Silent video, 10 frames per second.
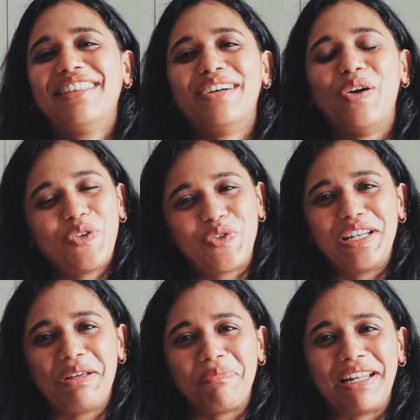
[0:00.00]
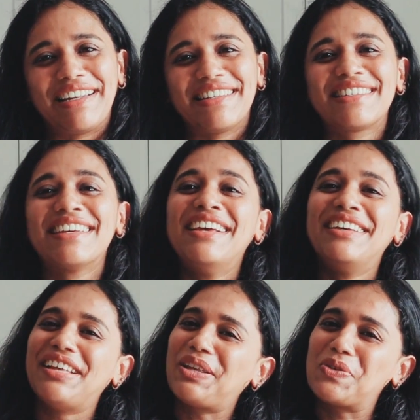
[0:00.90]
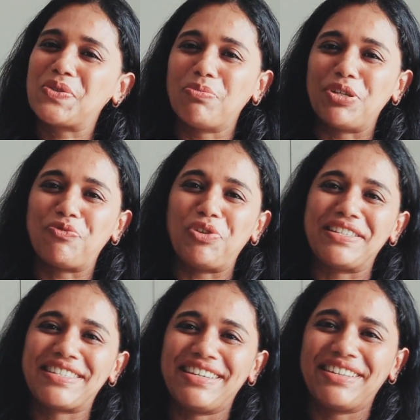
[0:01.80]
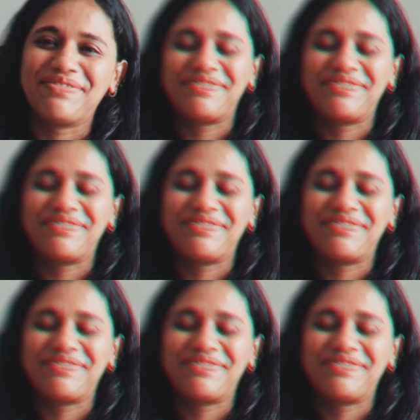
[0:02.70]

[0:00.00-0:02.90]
the Australia playlist. Thank you so much for listening.